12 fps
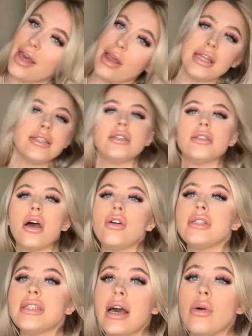there is a
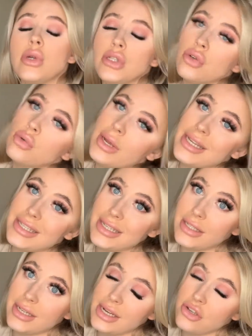Zara sale, which always
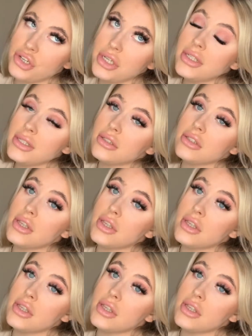is dangerous,